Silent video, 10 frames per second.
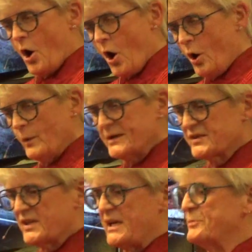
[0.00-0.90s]

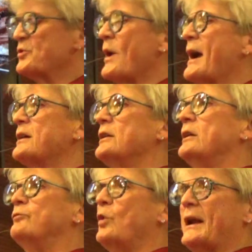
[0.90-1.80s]
Always keep track
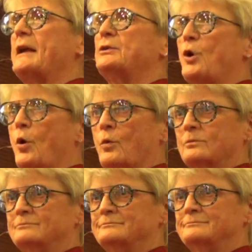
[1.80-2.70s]
of what I know.
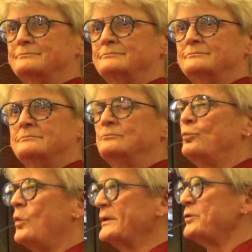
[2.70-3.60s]

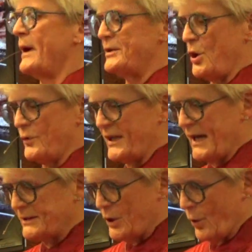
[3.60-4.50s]
What do I know that
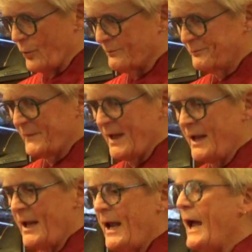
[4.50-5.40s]
I know?
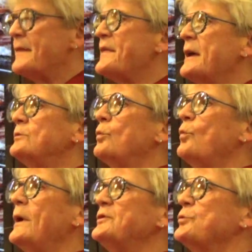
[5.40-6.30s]
And then
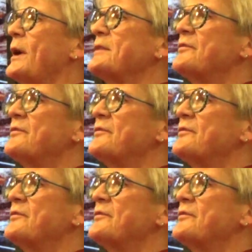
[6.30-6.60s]
what do I